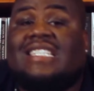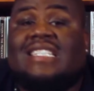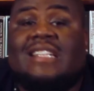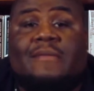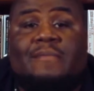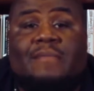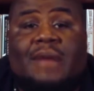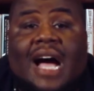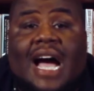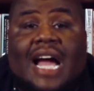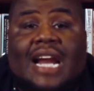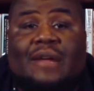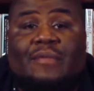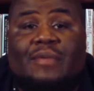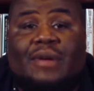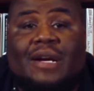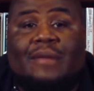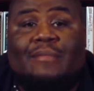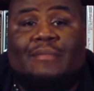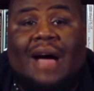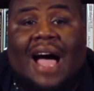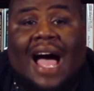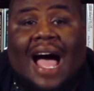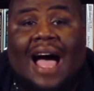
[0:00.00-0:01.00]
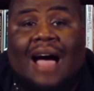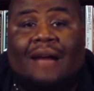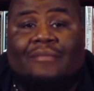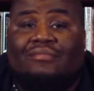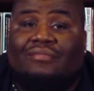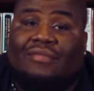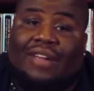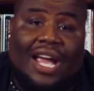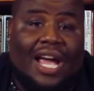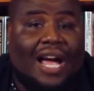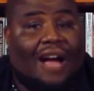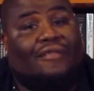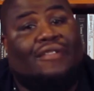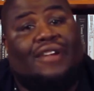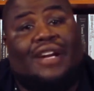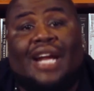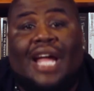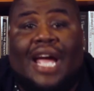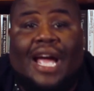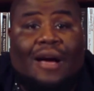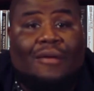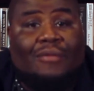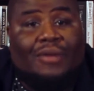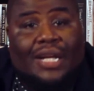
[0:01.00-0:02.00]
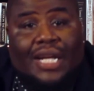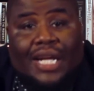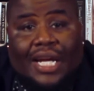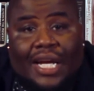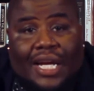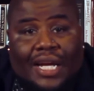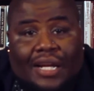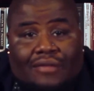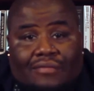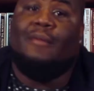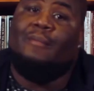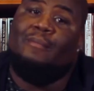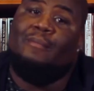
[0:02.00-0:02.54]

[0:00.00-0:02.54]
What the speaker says: somebody with a mop every now and then.